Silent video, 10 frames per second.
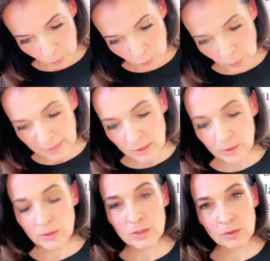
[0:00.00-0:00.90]

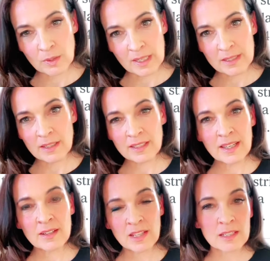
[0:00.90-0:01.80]
Western Ukraine,
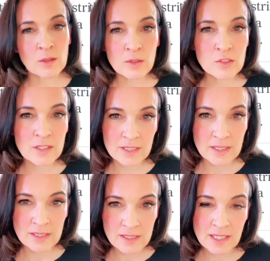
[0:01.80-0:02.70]
and they largely
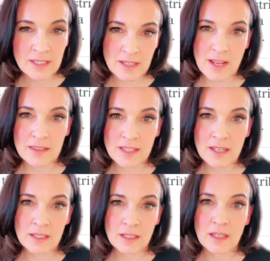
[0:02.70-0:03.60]
succeeded at
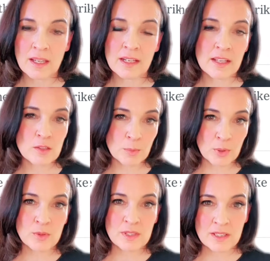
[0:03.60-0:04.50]
that. And as
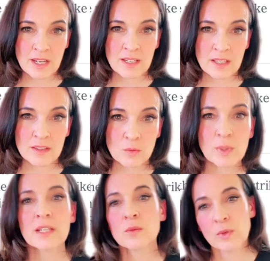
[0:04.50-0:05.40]
opposed to taking the
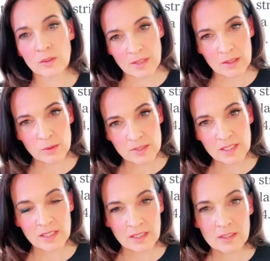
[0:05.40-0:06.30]
win, we're now
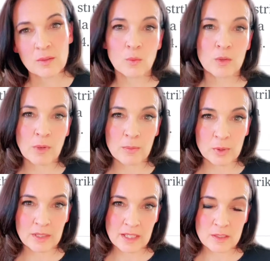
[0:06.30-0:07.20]
seeing what
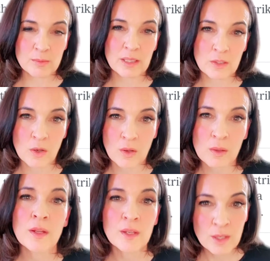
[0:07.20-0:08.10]
Robert Gates might
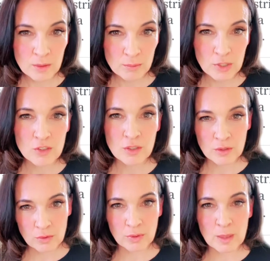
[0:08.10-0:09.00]
call mission
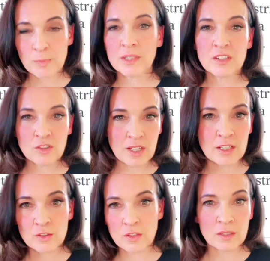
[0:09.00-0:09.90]
creep and a
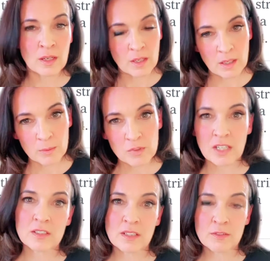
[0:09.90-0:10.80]
change in
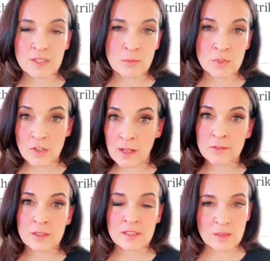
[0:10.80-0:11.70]
objectives, which
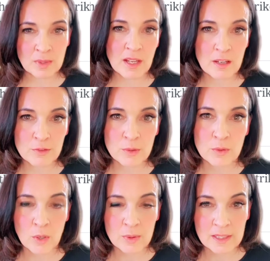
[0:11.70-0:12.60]
obviously would have to
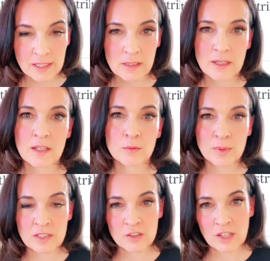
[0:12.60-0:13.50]
go hand in hand
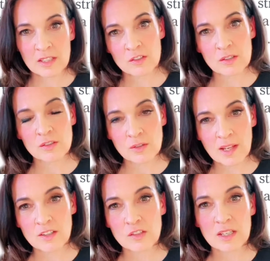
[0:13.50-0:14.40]
with a change in
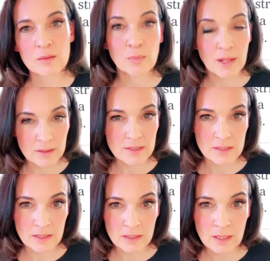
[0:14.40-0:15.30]
strategy and
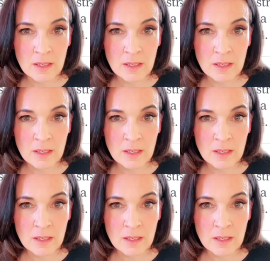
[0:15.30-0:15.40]
policy.